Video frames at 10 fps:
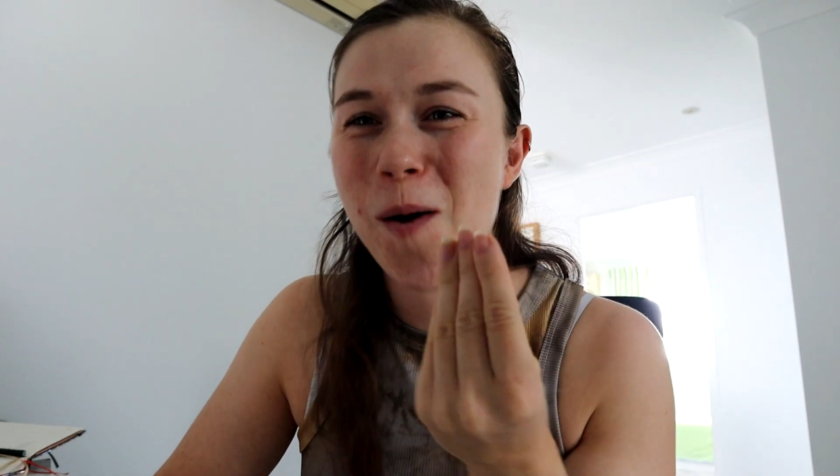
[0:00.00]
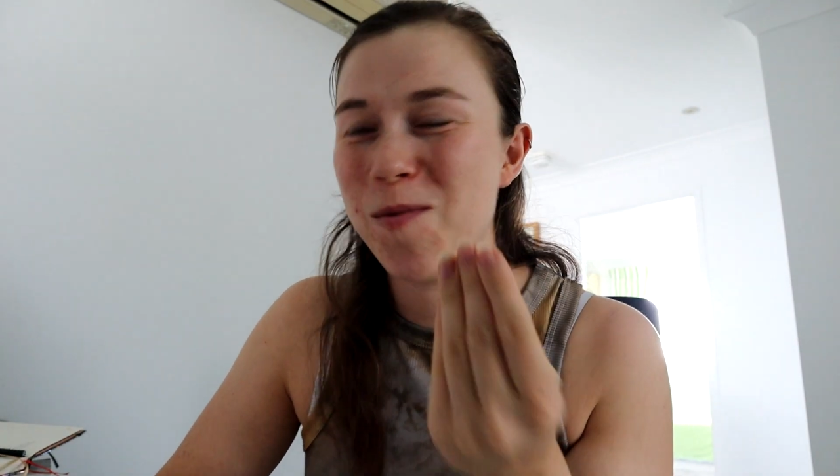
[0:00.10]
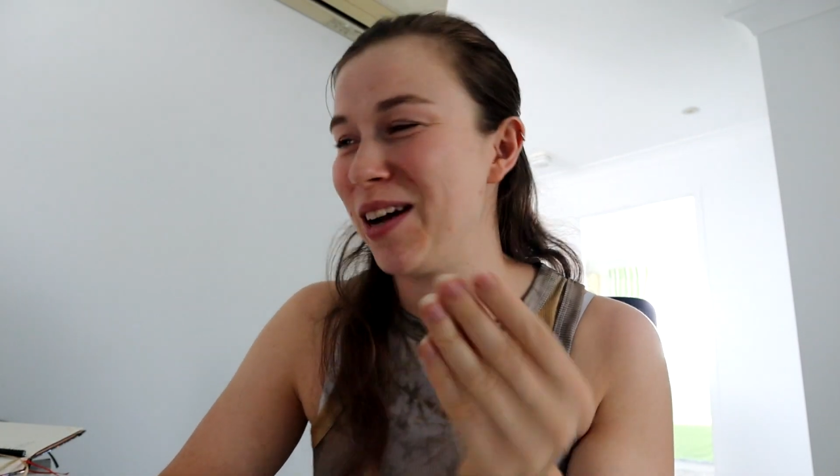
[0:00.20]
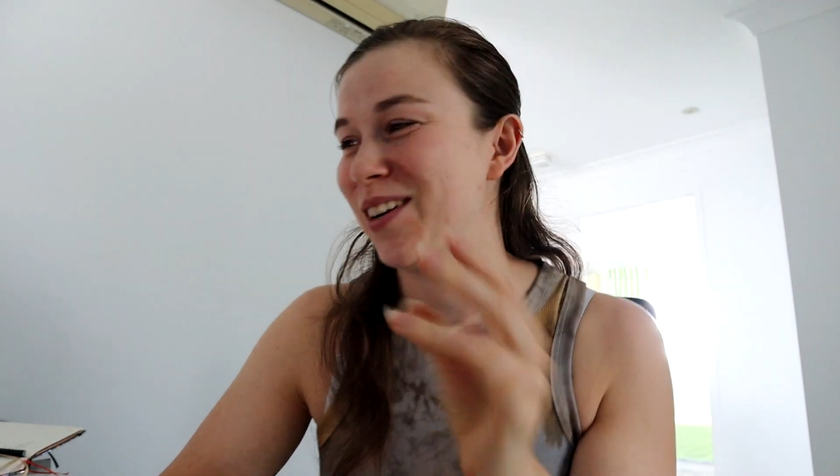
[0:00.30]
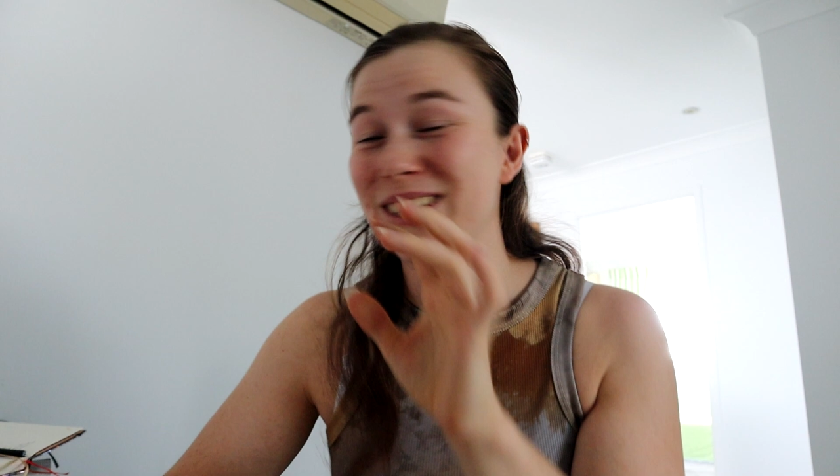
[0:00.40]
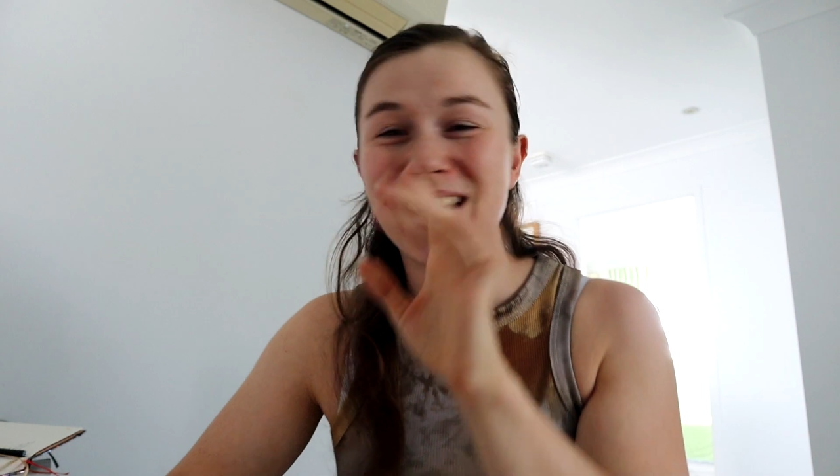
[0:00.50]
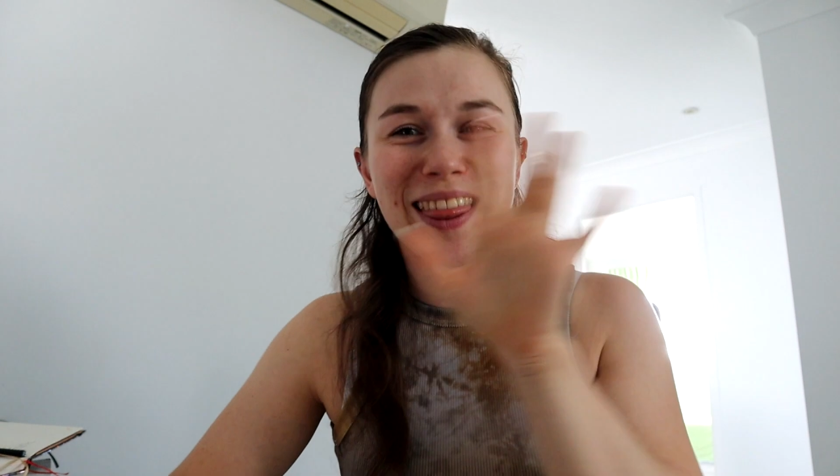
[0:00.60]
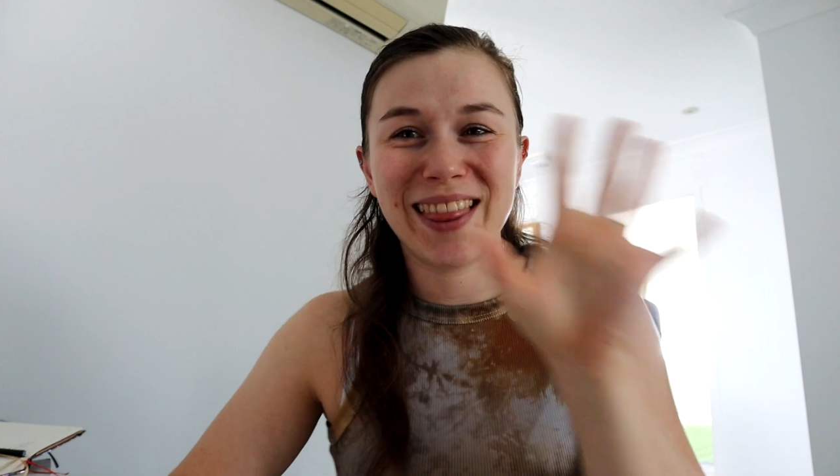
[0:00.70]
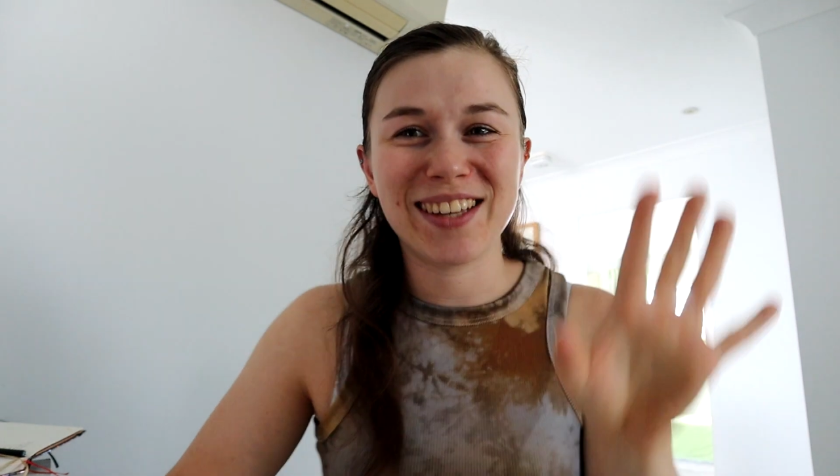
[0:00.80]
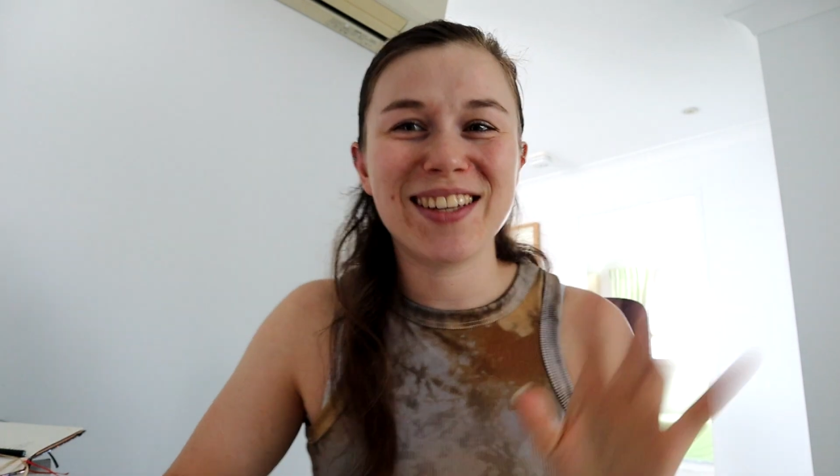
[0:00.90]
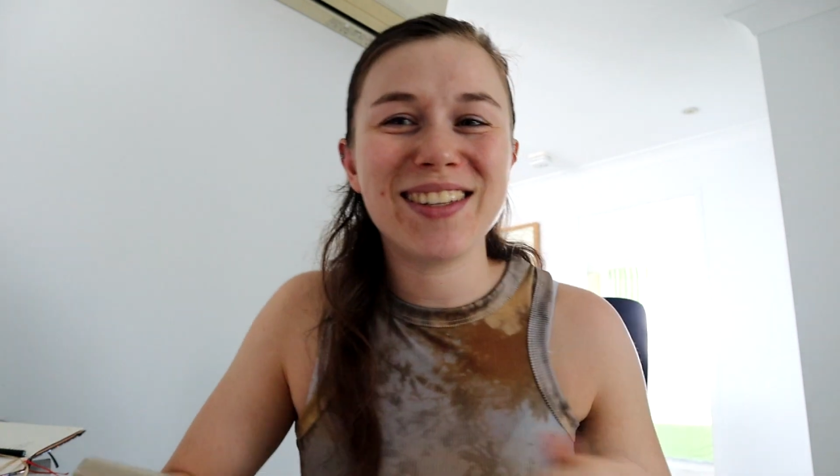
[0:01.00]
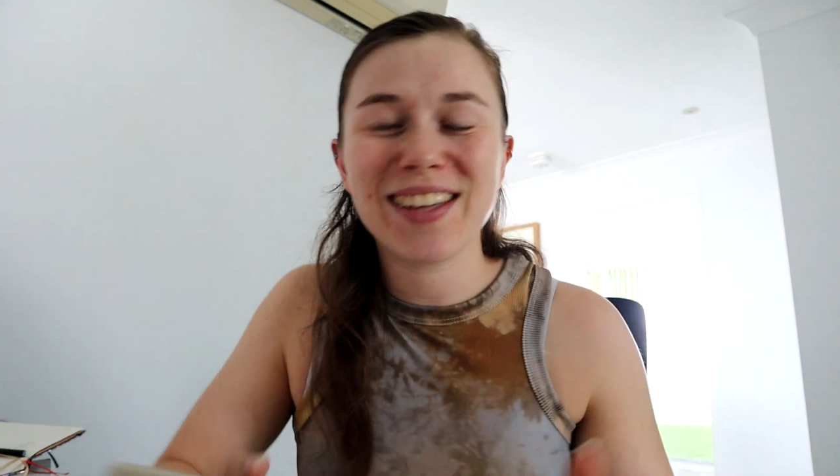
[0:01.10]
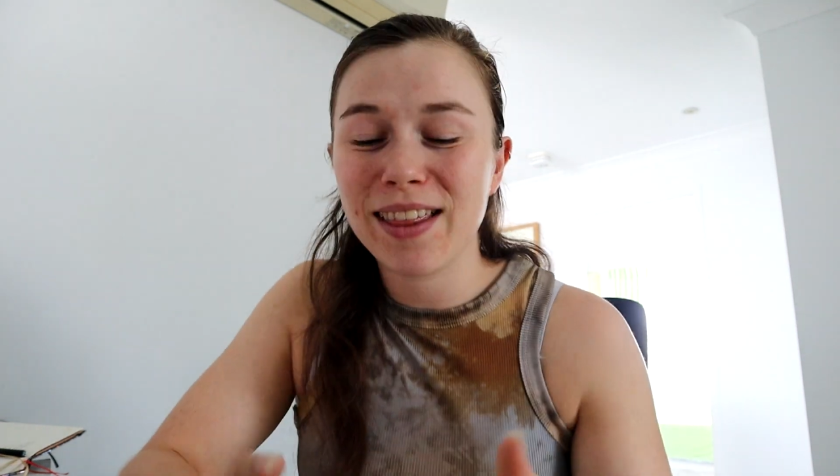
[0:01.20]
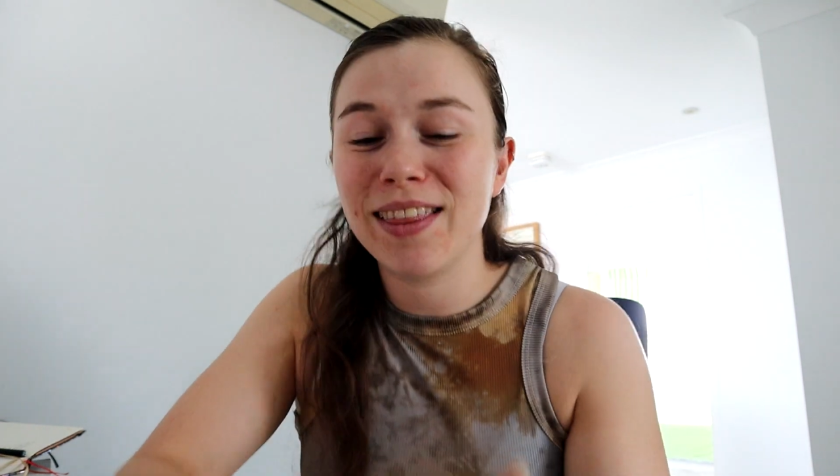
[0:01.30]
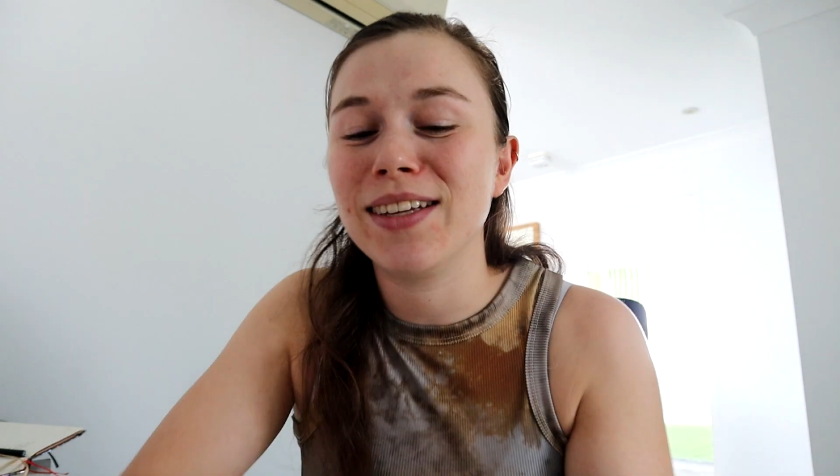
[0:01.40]
oh my gosh, this
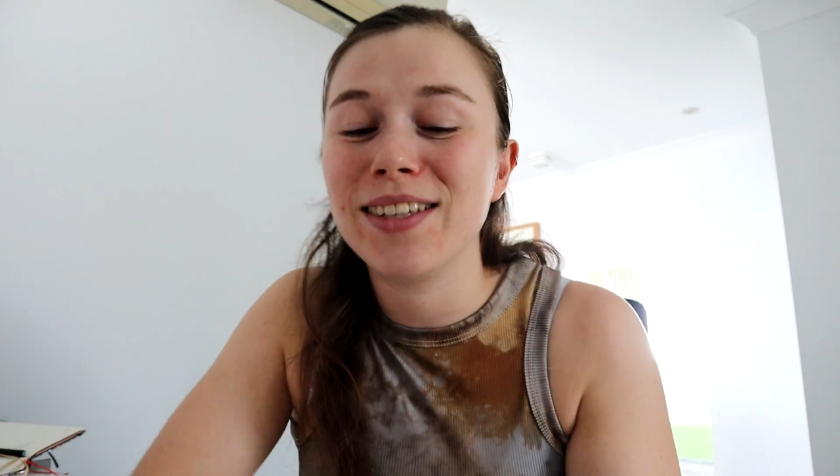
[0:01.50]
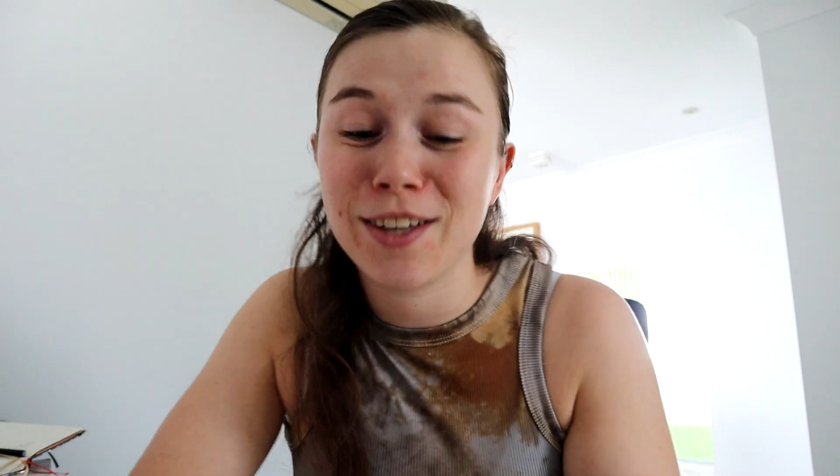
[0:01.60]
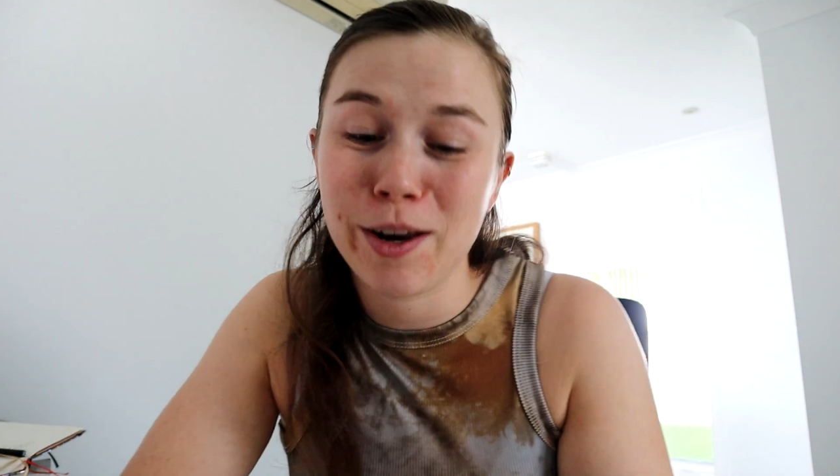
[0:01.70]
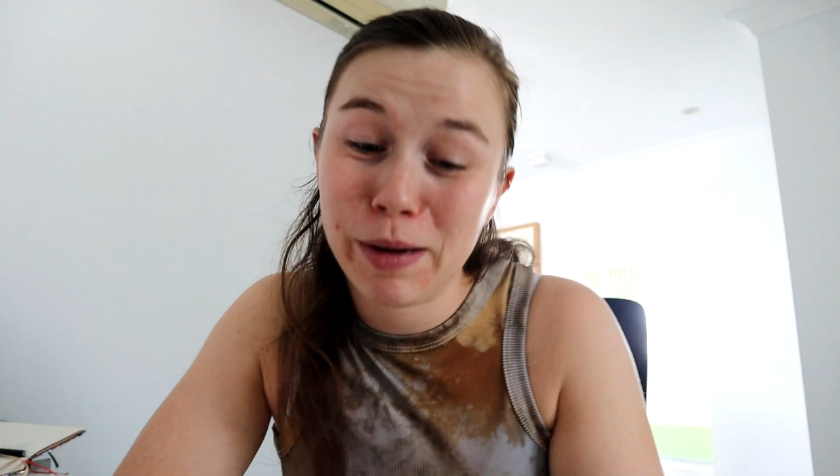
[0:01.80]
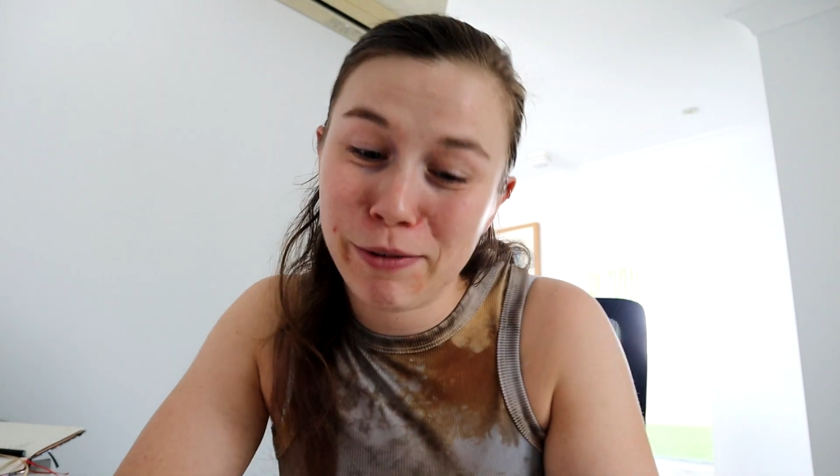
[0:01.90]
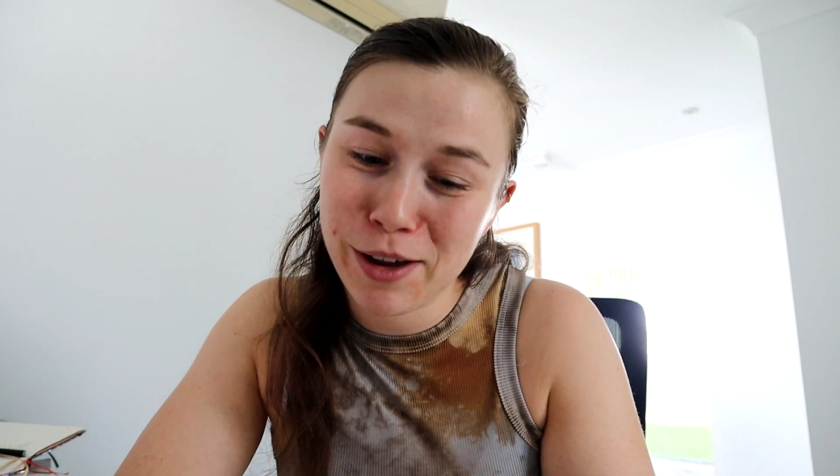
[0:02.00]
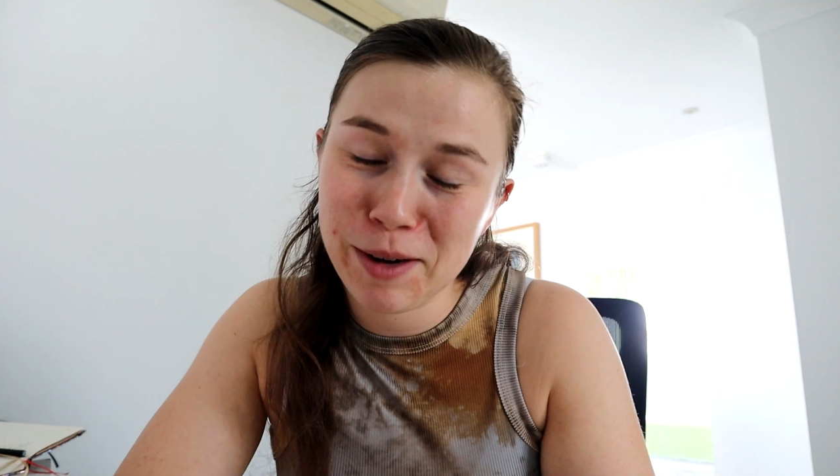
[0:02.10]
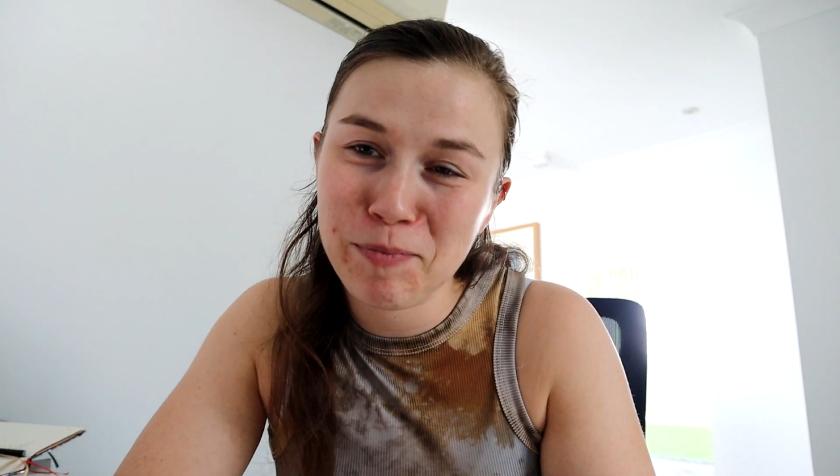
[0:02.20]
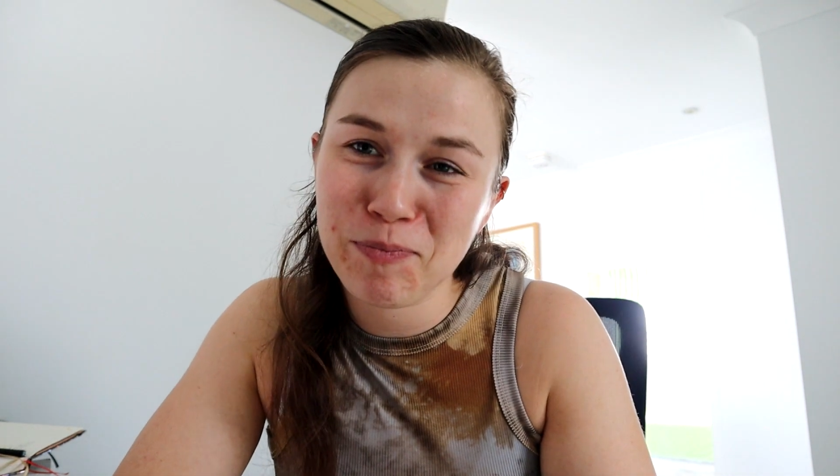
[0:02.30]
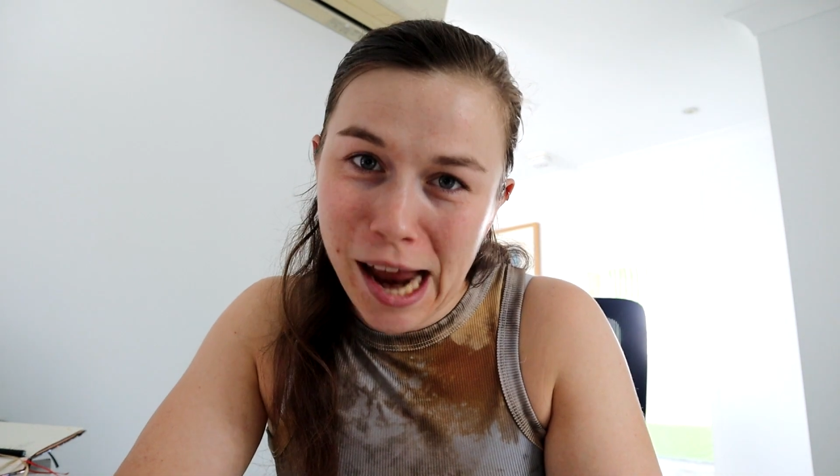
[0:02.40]
is gonna be fun.